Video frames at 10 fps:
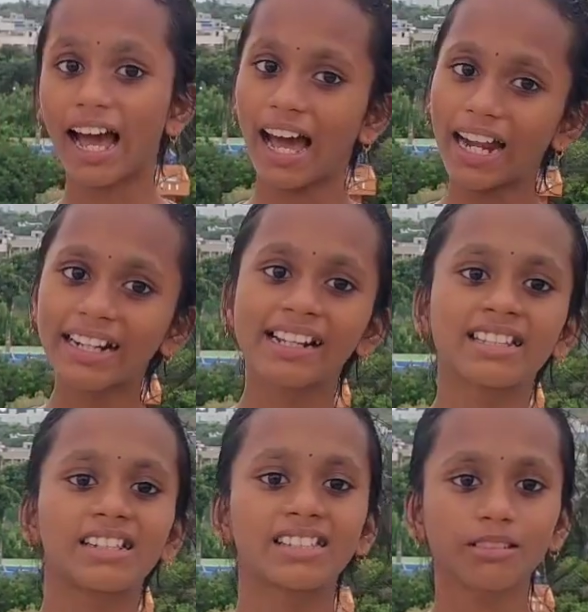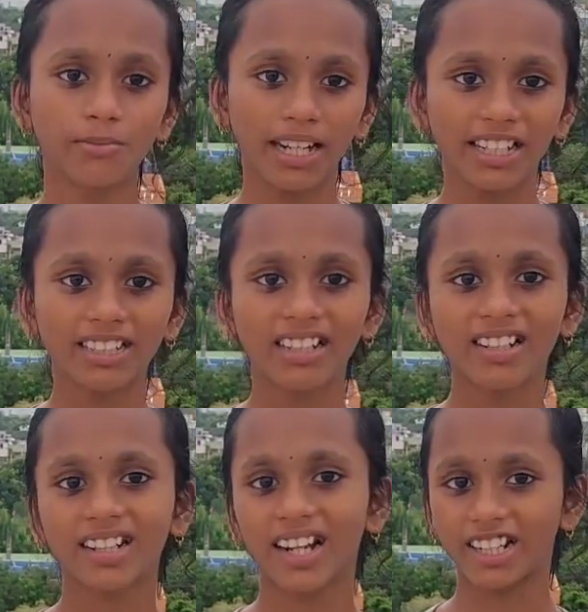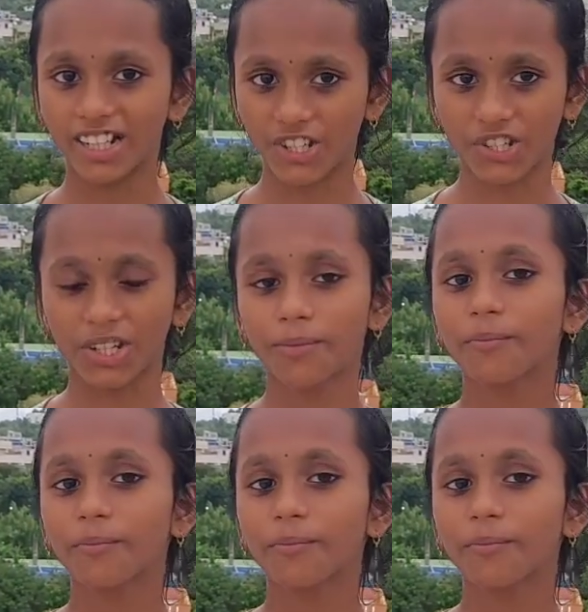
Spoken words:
and results in mental retardation.